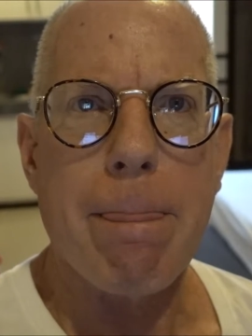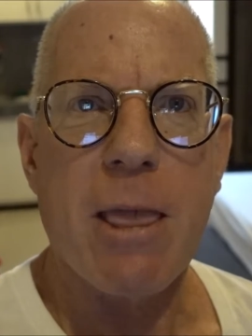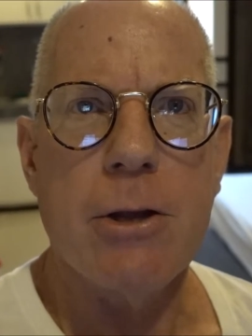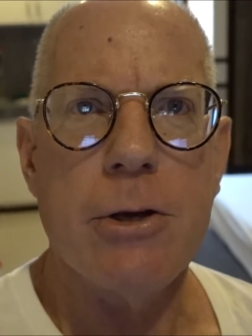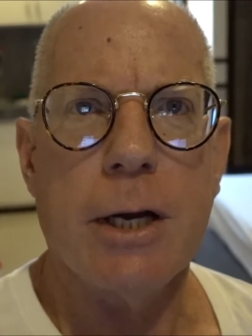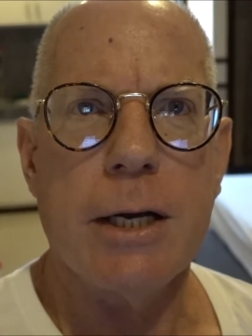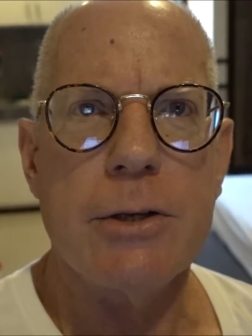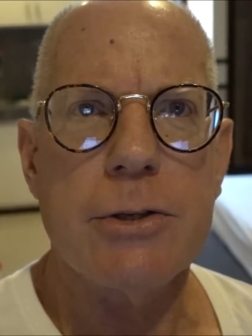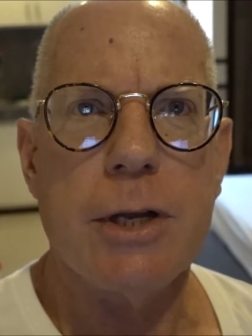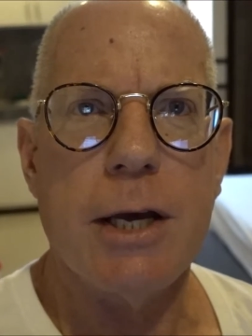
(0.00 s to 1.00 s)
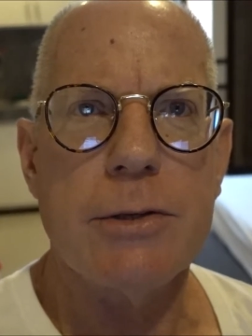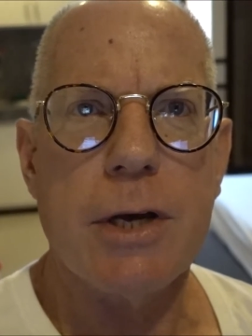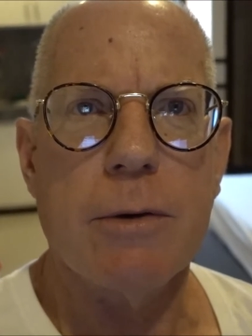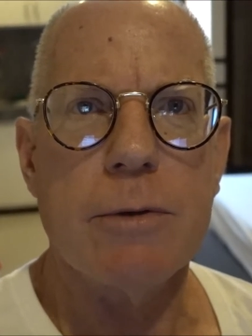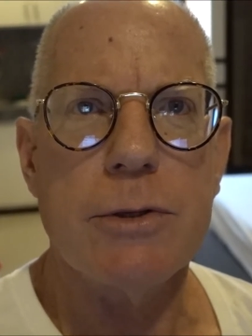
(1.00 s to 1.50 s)
In the United States,
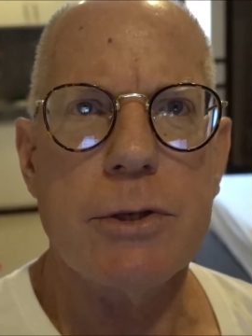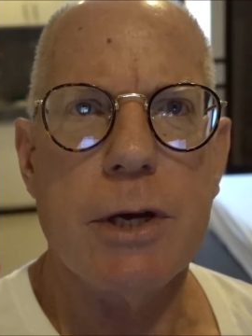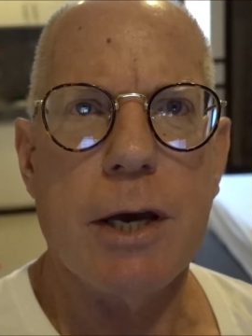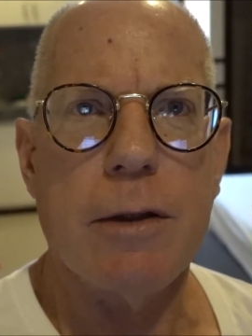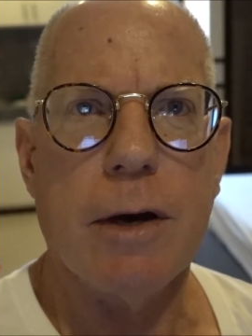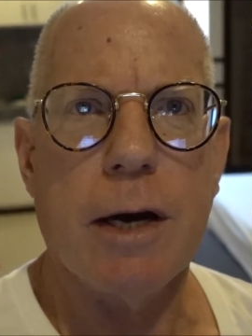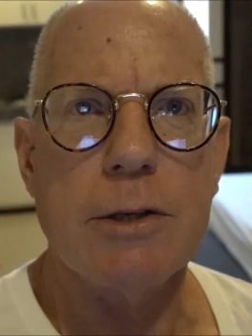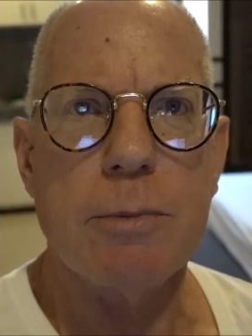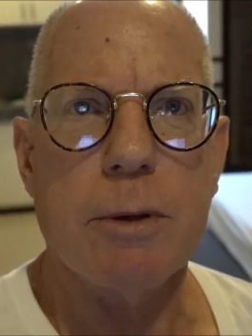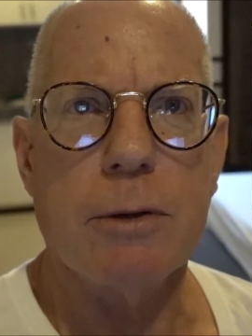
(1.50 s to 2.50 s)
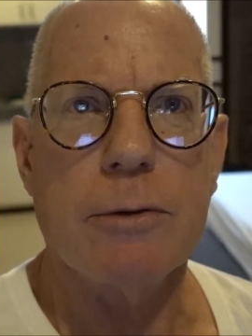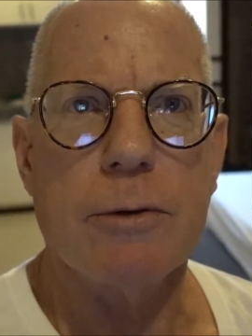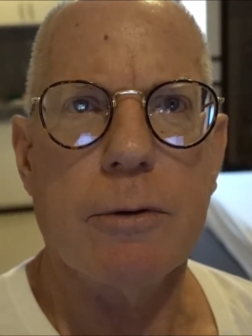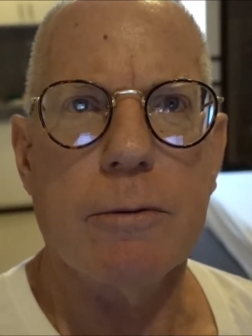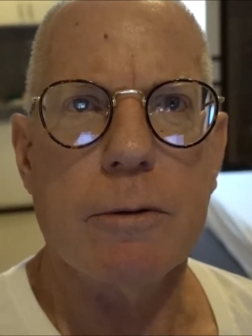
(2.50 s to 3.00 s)
I would say the hospitals
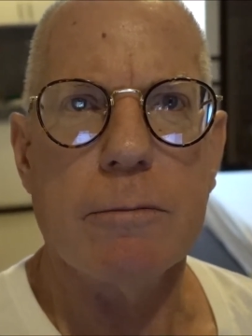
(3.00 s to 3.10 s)
are